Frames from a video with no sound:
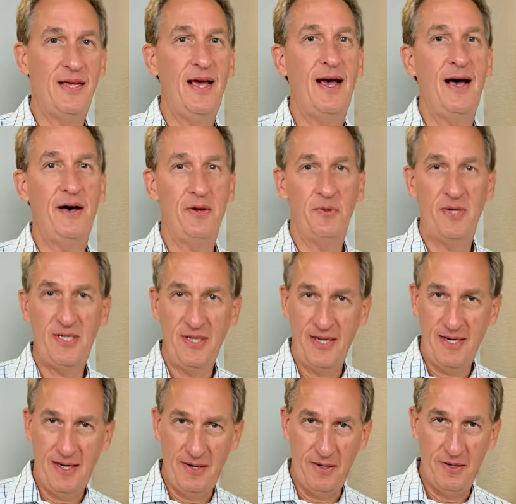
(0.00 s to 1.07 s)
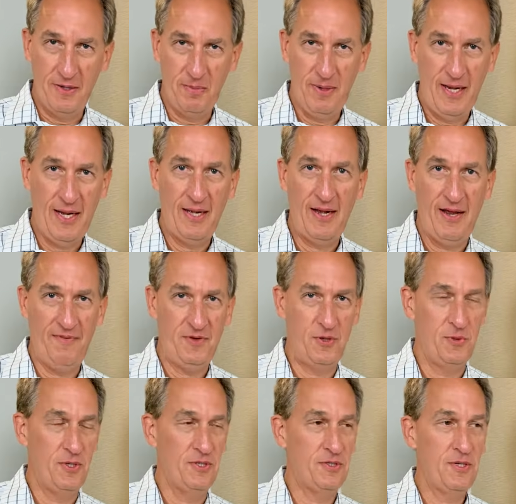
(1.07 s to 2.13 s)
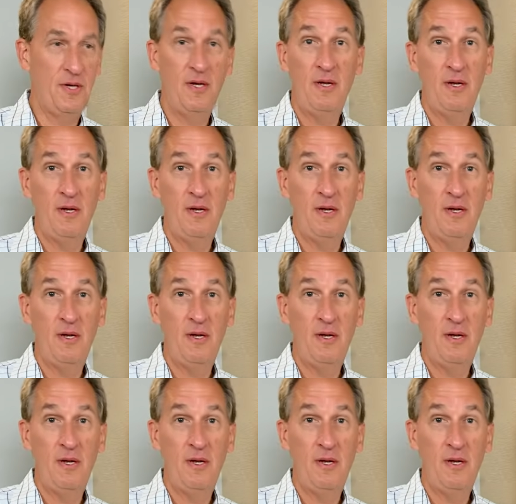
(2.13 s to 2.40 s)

how do we take care of the pain afterwards?